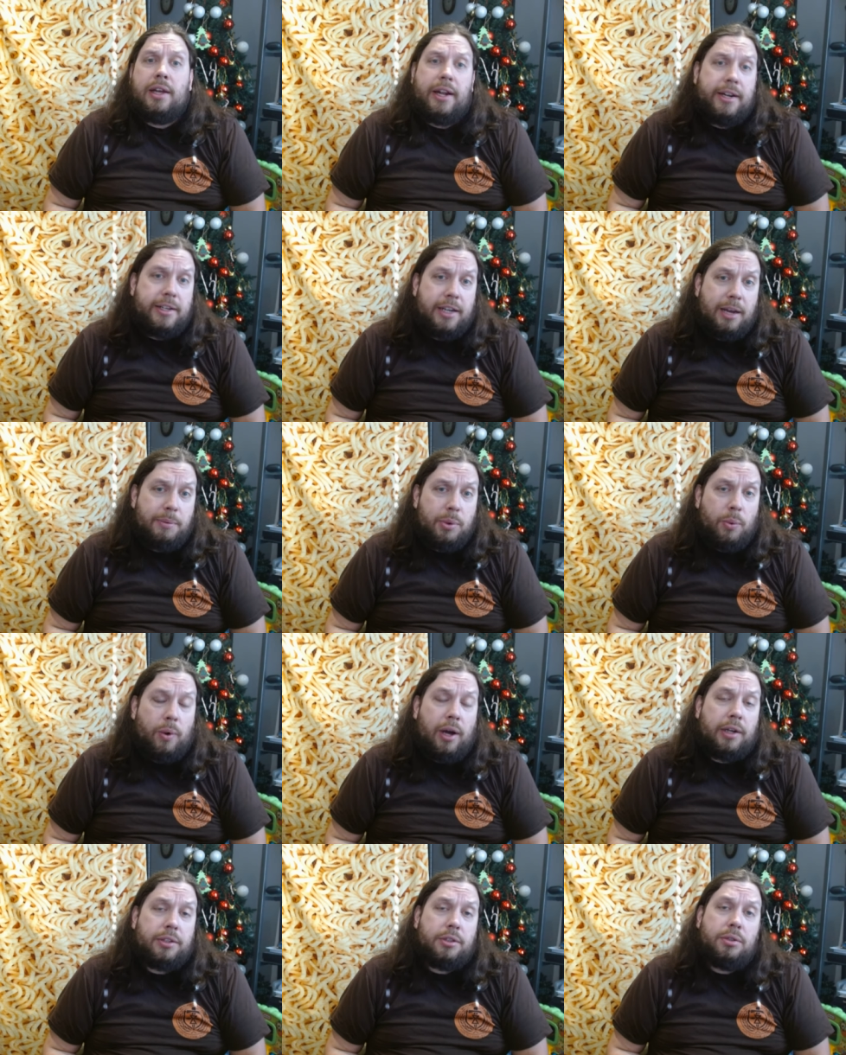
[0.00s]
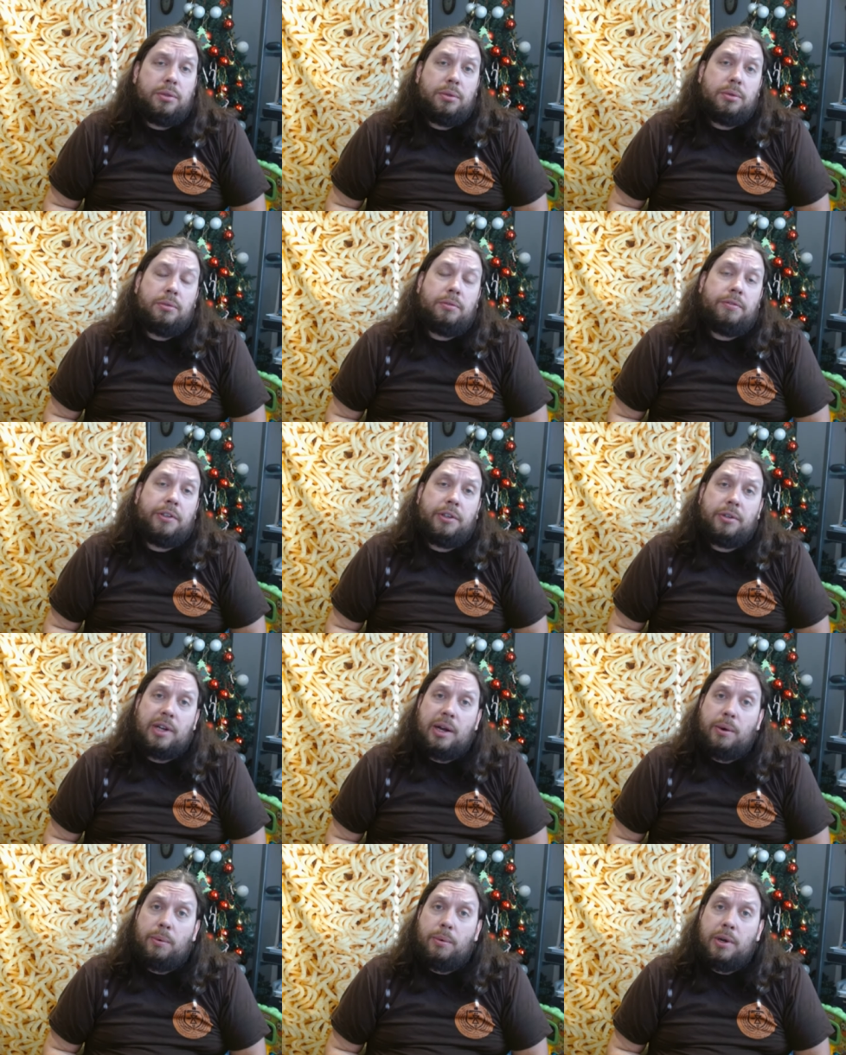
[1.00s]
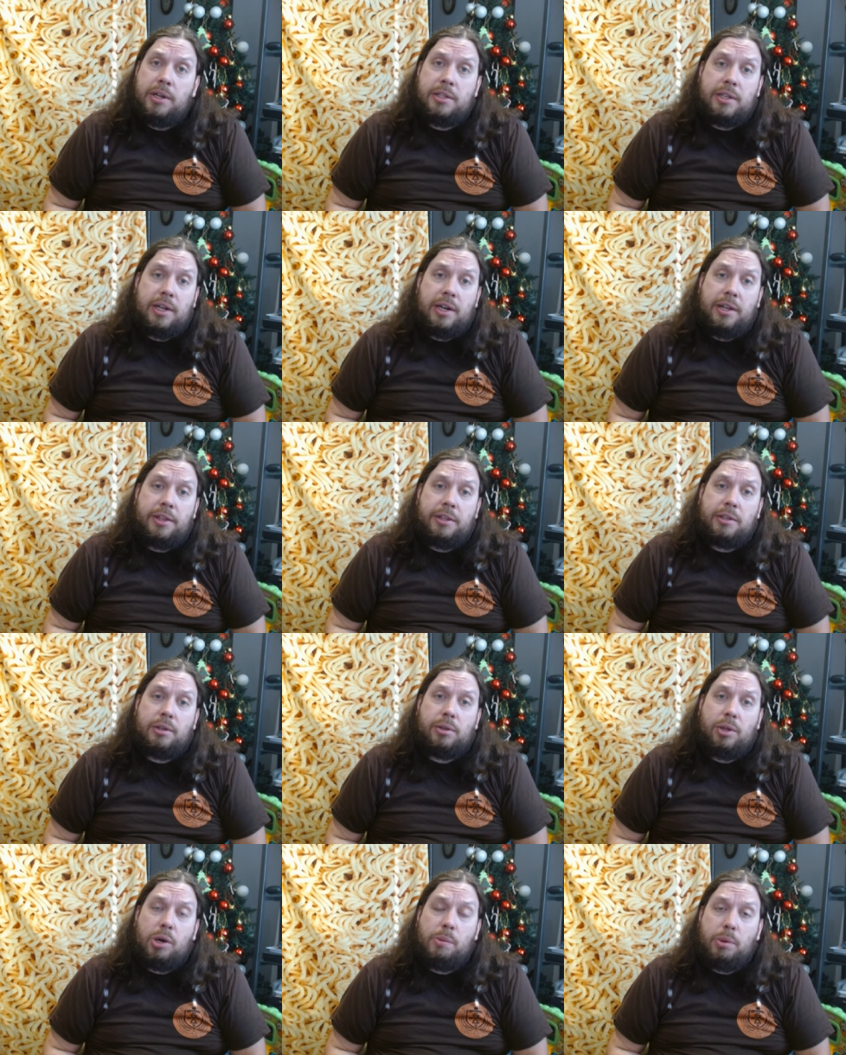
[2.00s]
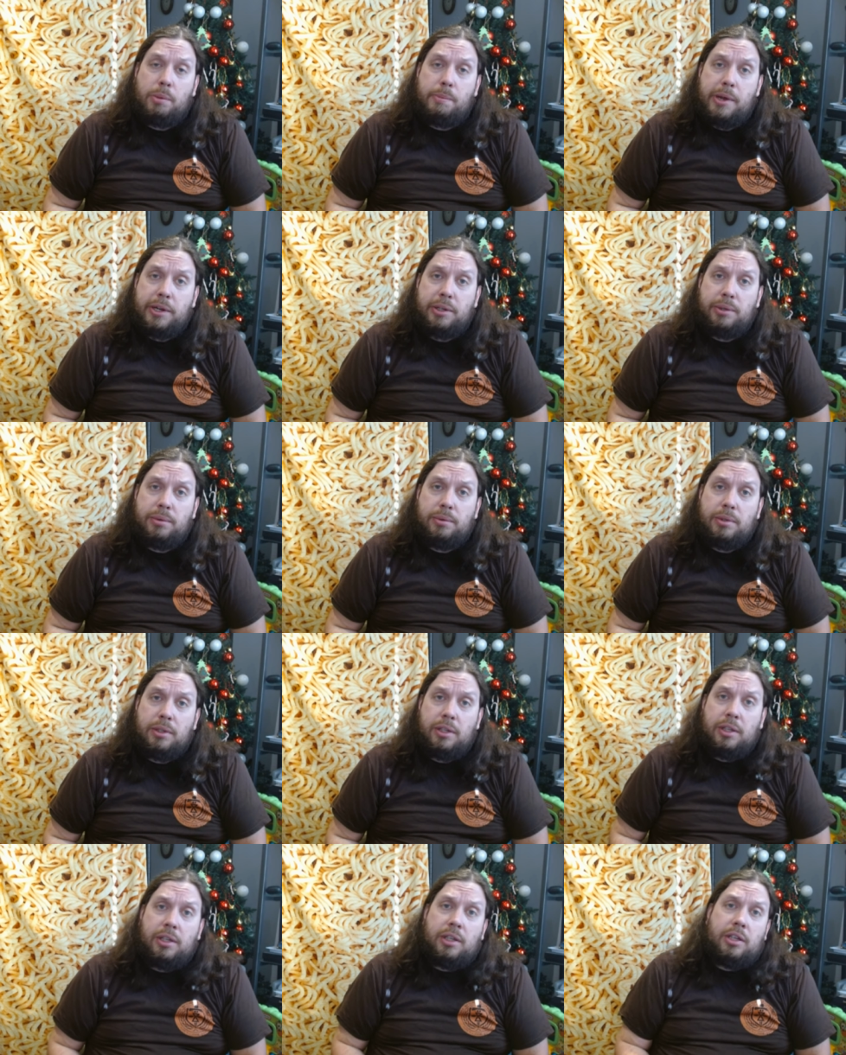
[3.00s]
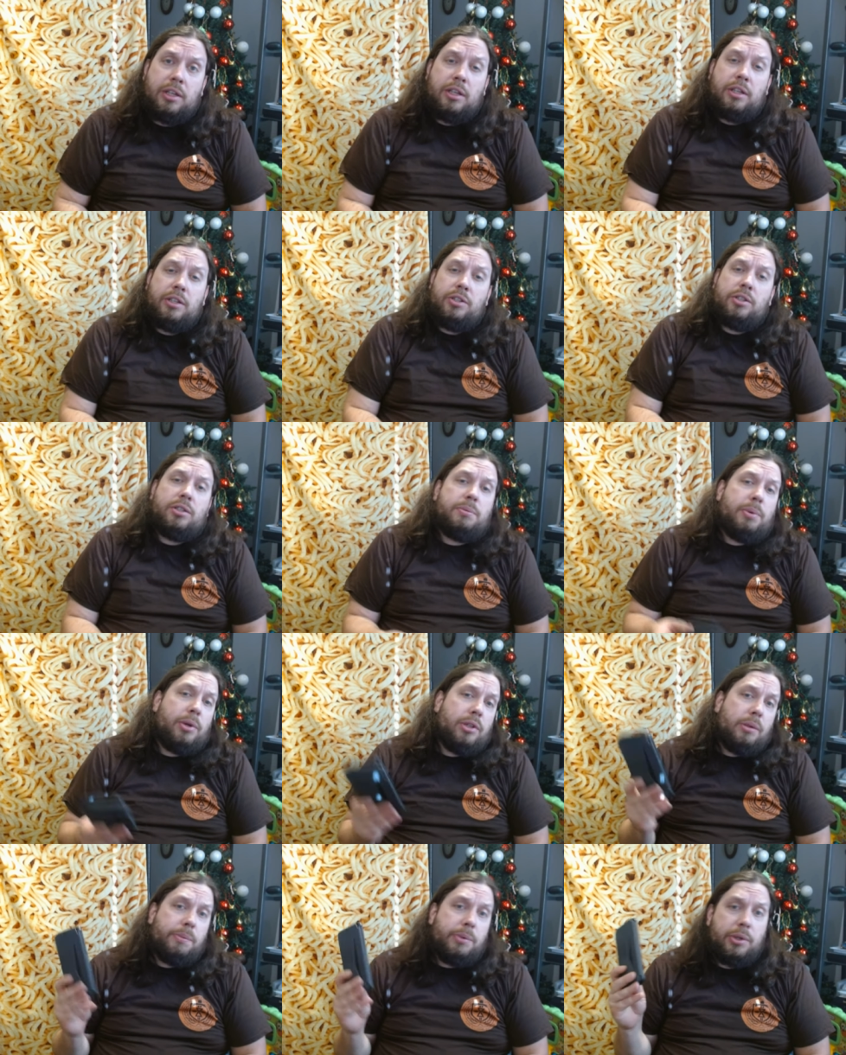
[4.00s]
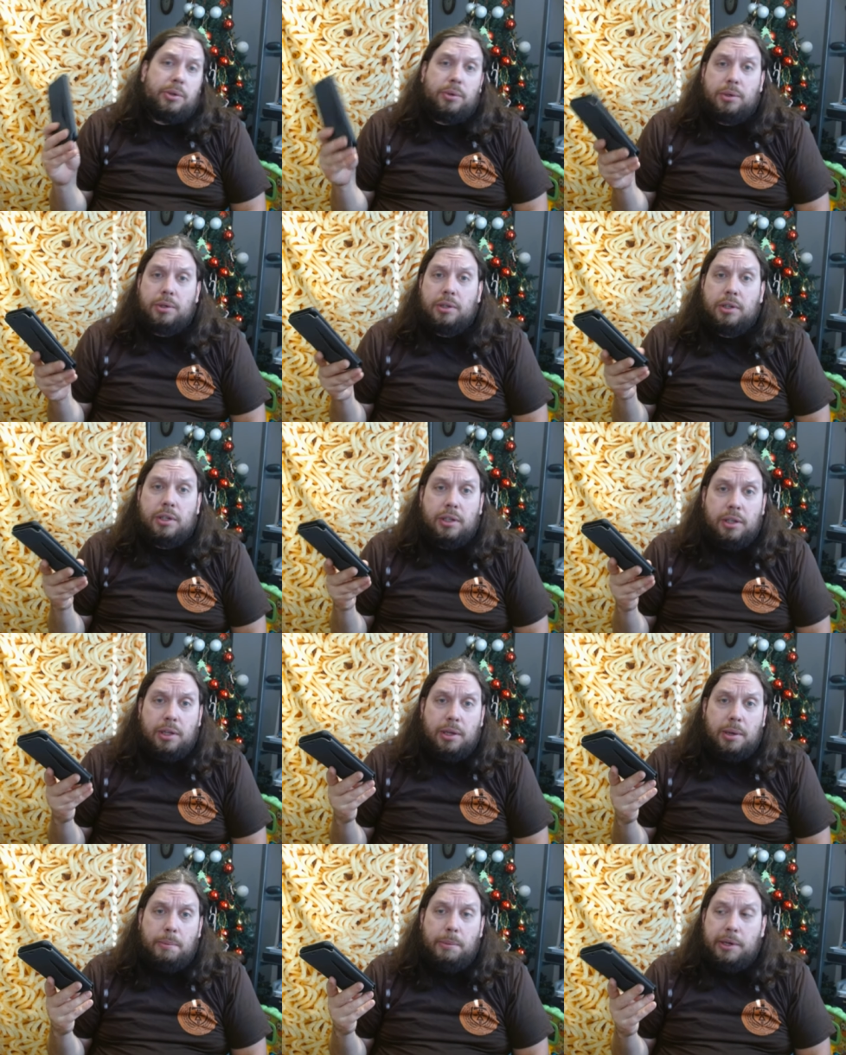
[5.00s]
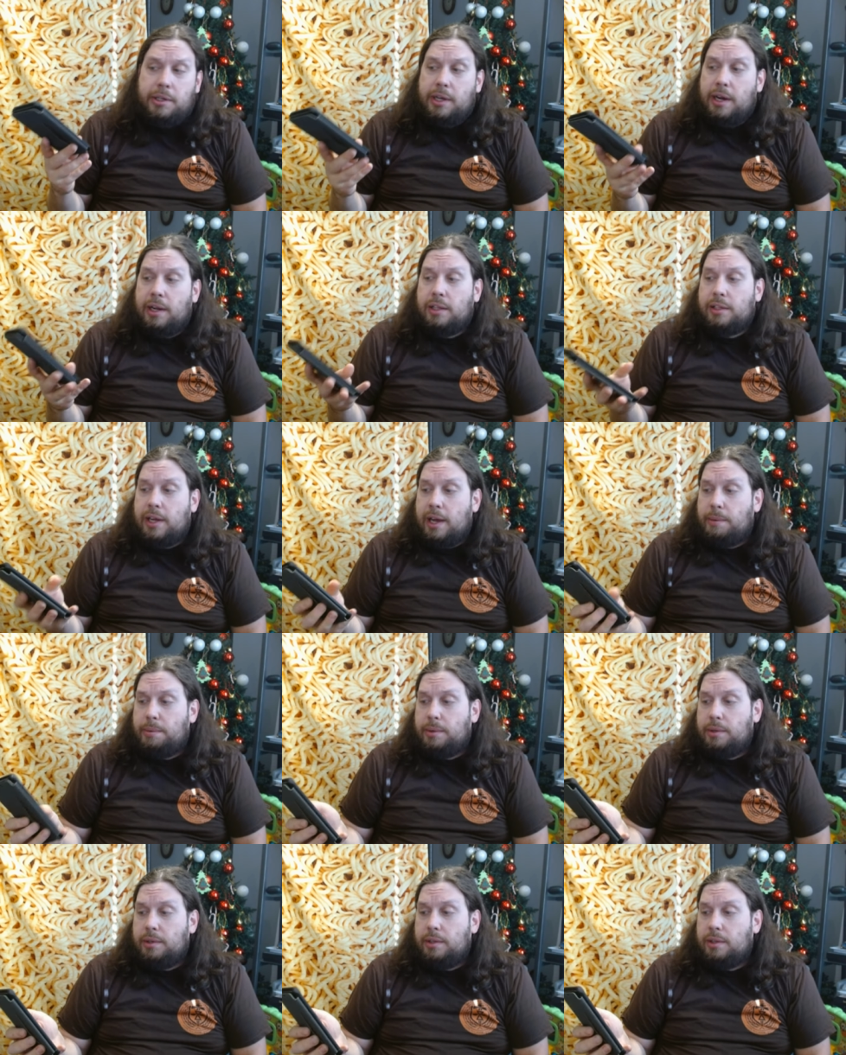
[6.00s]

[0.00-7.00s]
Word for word: Anytime you want to figure out what is on the global menu, just pull up your McDonald's app